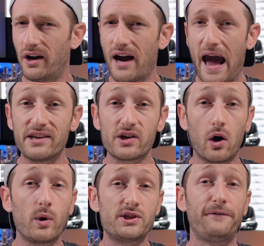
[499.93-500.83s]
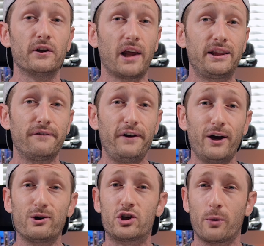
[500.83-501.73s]
Uh, as always, if you like the
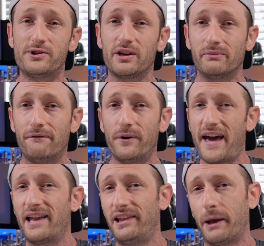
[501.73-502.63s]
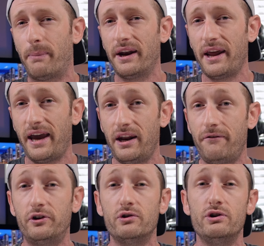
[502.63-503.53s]
video, show me some love with that like button. And
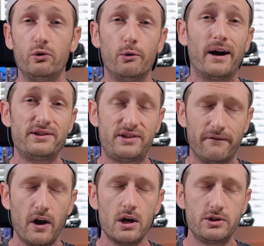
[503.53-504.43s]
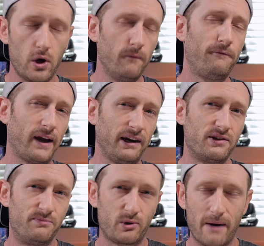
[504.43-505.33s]
if you're new to my stuff, don't forget to
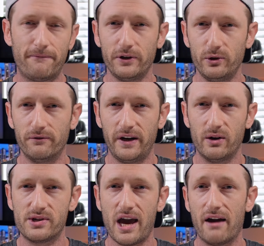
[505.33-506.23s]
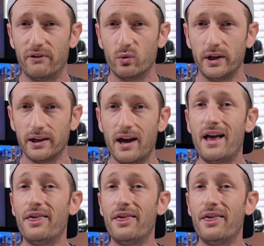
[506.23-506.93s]
subscribe for new videos every week.